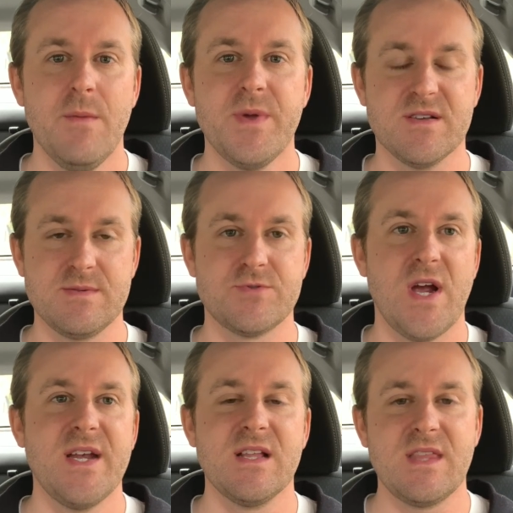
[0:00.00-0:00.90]
because I'm
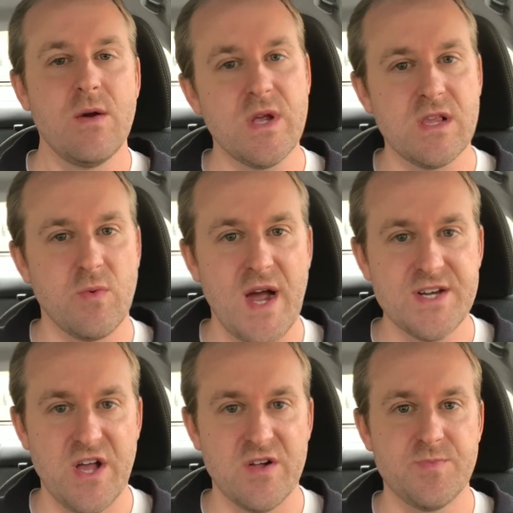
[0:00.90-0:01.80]
trying to get that weekly ride
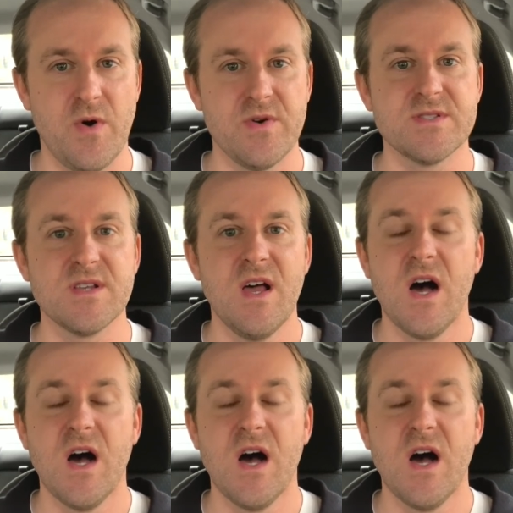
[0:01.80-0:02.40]
challenge bonus.